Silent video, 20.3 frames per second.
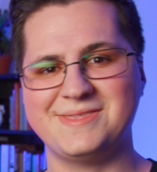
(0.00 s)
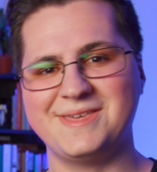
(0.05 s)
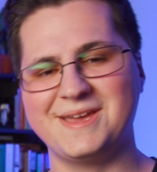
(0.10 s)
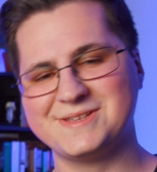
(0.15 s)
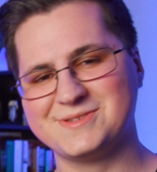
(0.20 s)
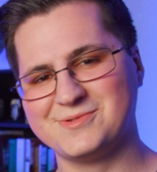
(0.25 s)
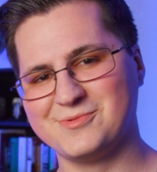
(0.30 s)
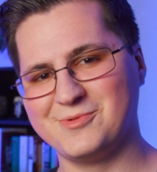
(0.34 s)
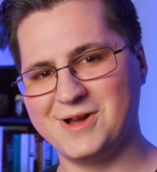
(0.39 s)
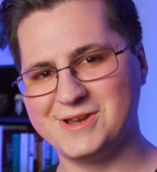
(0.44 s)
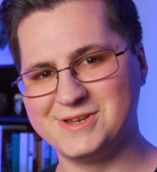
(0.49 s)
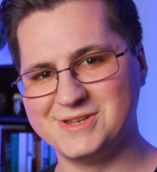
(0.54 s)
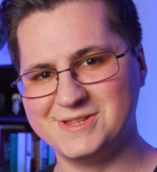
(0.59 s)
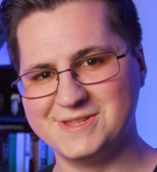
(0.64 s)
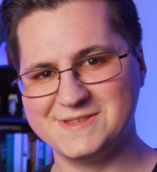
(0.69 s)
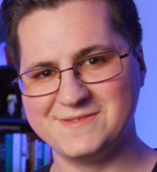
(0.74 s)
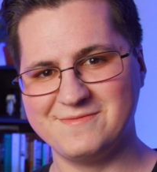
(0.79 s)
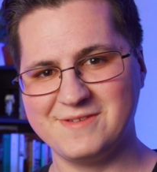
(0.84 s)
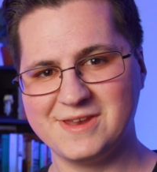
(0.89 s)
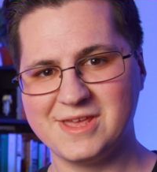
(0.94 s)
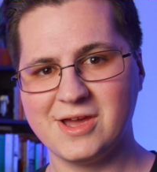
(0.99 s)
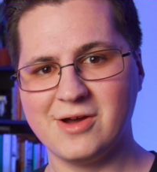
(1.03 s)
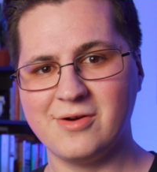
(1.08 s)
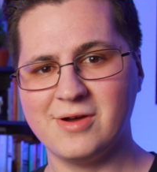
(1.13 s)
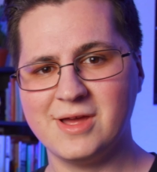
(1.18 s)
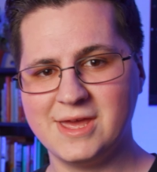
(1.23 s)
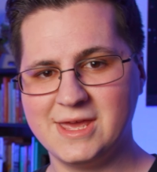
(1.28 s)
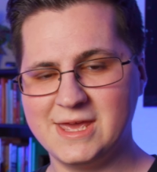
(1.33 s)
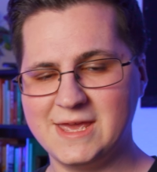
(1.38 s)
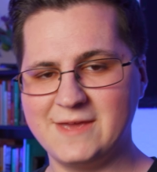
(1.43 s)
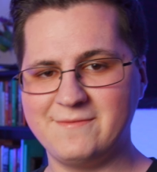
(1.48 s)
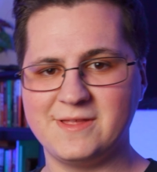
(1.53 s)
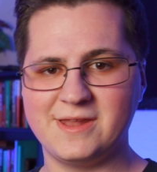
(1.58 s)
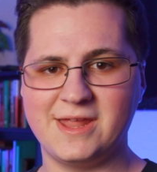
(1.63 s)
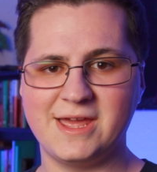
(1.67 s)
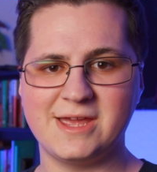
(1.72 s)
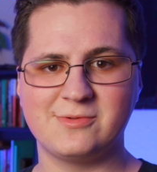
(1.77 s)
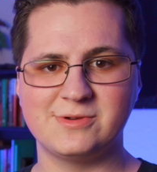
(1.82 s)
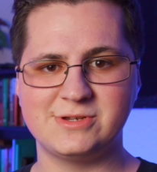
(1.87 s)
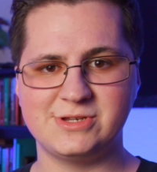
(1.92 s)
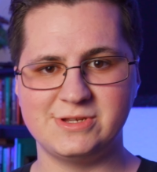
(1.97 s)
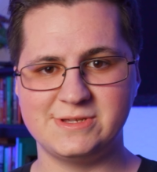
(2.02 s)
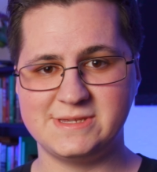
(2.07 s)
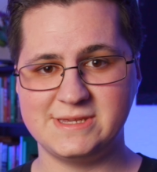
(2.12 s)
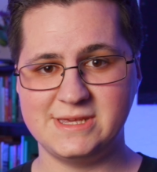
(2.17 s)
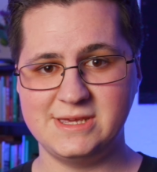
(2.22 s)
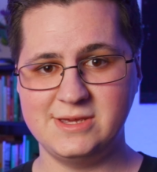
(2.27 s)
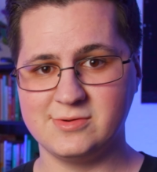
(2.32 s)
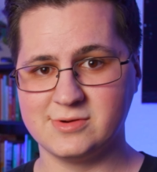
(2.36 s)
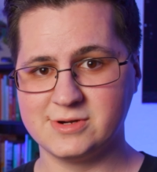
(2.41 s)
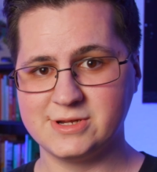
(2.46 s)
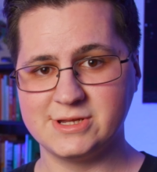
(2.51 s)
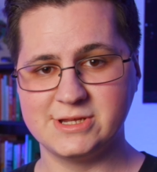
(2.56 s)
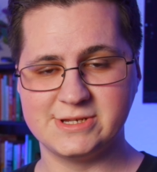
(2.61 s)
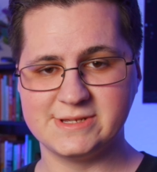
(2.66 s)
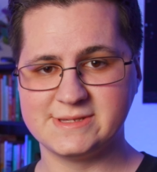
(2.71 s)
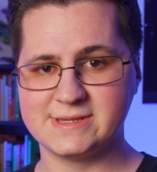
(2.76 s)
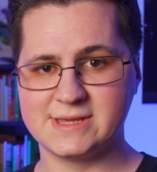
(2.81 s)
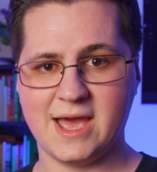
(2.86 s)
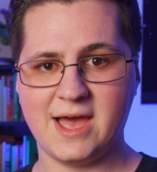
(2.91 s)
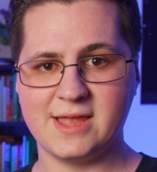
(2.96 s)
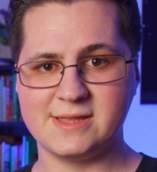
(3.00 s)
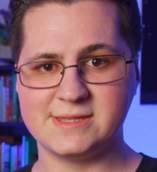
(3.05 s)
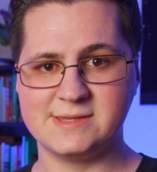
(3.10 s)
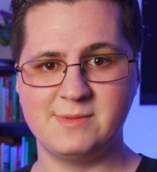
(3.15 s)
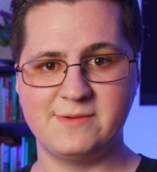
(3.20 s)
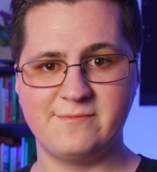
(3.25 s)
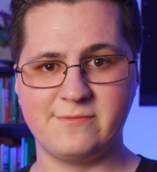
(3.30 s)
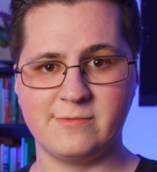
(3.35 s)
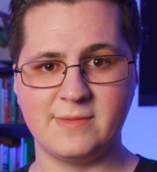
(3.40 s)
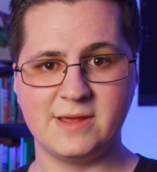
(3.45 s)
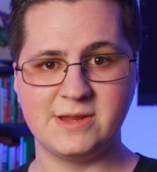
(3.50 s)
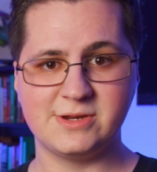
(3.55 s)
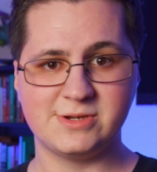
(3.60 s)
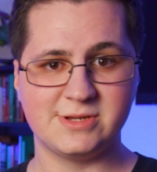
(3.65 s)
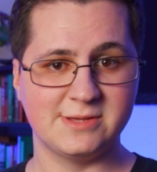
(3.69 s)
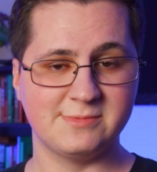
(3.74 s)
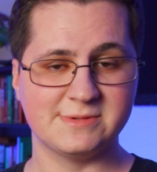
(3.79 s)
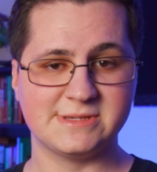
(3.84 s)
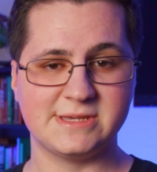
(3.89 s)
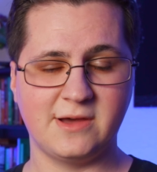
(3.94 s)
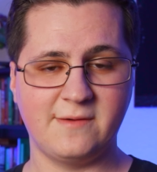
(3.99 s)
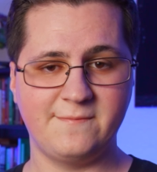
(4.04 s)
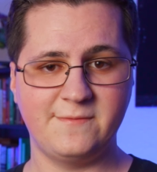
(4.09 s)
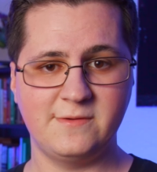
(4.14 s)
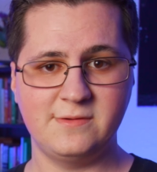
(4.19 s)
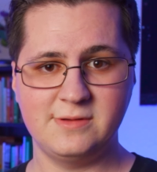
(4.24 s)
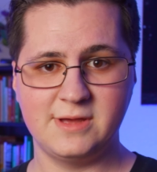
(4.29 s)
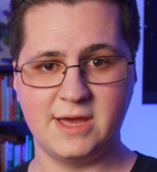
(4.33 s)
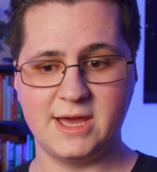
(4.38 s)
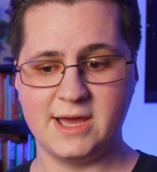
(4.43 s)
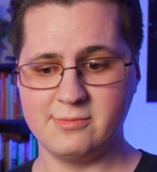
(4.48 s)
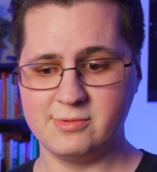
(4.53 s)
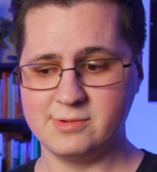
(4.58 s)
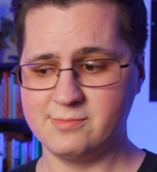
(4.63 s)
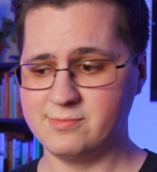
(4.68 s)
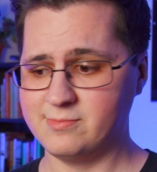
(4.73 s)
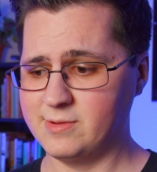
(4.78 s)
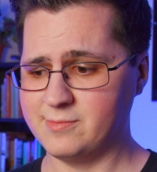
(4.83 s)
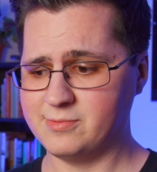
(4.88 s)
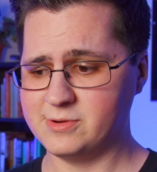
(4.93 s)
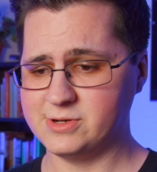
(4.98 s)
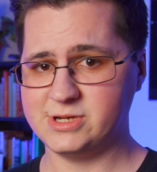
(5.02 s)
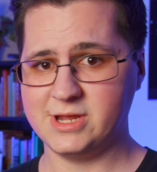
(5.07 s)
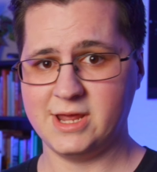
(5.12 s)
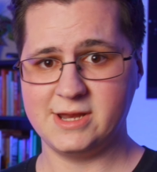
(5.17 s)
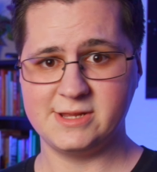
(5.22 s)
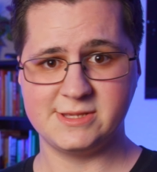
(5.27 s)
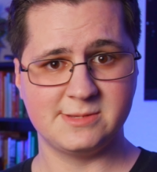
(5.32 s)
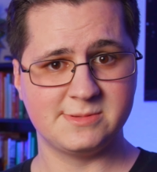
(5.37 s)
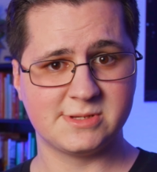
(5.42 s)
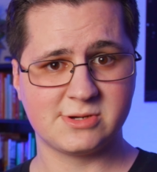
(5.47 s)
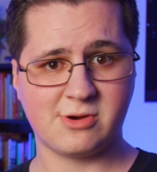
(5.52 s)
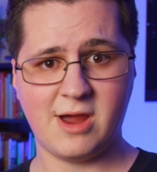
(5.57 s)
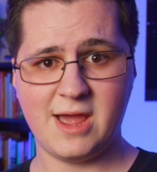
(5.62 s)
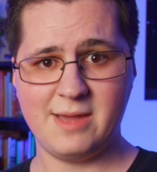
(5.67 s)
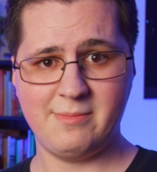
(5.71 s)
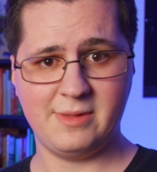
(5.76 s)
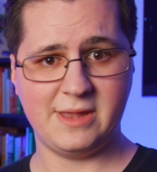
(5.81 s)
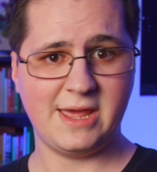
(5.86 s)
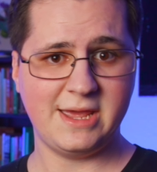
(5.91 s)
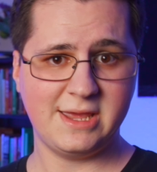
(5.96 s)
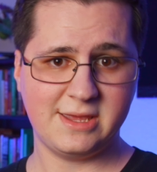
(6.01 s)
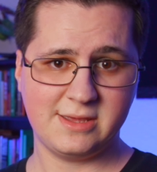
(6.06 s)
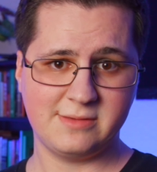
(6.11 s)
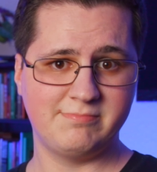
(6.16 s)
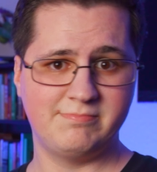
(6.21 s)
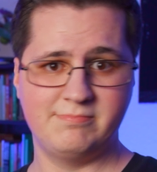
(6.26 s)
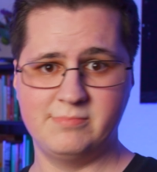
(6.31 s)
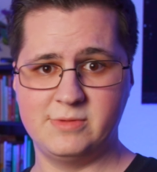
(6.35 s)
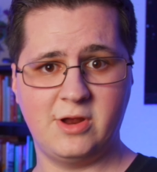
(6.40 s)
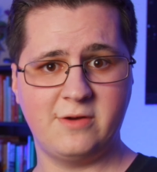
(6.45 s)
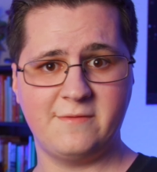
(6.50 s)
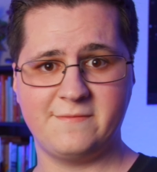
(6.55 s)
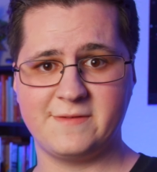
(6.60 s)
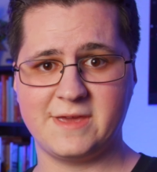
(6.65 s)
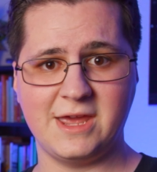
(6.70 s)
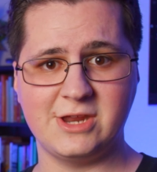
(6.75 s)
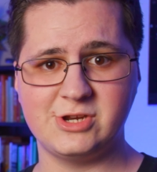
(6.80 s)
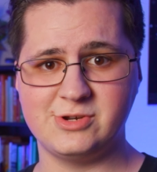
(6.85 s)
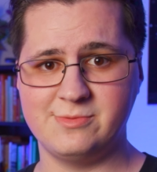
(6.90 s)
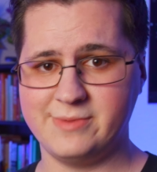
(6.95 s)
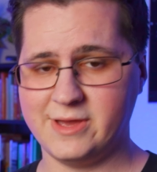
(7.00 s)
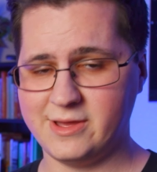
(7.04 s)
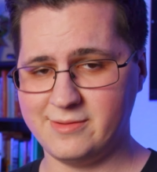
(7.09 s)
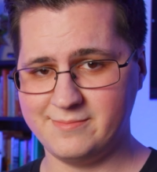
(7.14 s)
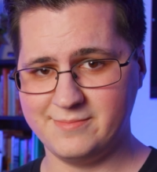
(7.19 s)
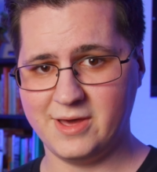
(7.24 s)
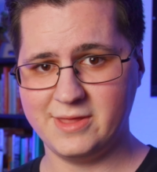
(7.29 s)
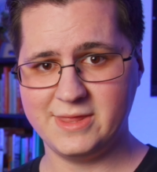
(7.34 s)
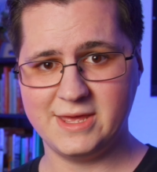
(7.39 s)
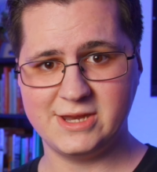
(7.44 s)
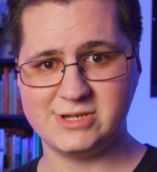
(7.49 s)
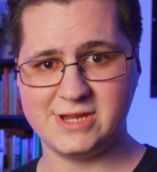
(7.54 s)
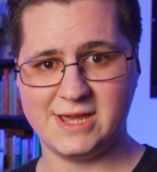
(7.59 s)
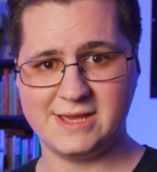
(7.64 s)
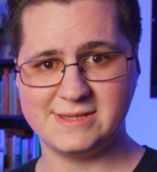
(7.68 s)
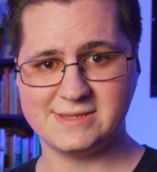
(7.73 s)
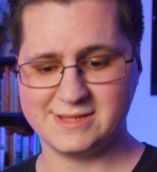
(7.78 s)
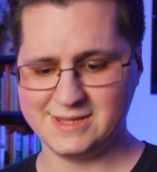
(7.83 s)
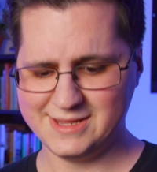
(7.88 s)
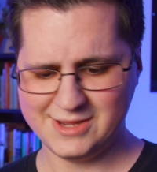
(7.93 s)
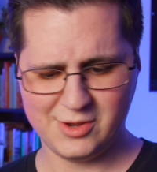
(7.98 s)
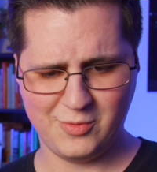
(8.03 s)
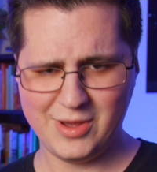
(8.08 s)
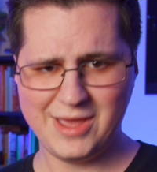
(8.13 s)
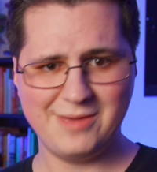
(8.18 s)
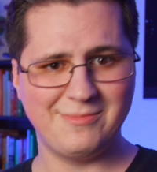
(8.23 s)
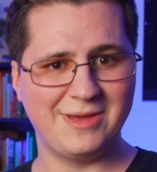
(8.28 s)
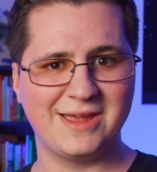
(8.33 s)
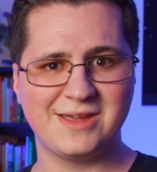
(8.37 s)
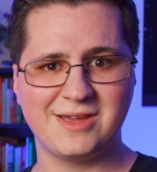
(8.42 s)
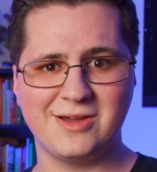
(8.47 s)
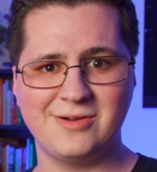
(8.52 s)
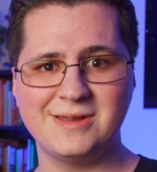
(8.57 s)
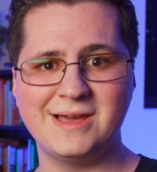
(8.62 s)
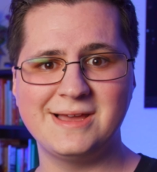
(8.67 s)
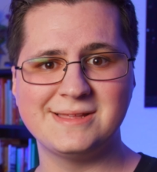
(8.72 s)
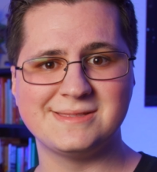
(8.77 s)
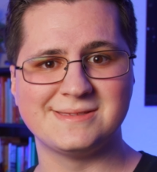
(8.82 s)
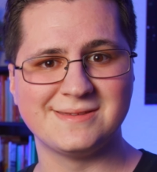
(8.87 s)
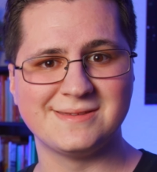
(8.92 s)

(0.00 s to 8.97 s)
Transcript: thanks for watching this video. If you like what you see, or you just got some information that was helpful, we appreciate a subscribe, a like, notification bell, all that jazz. Click away, man. Go nuts.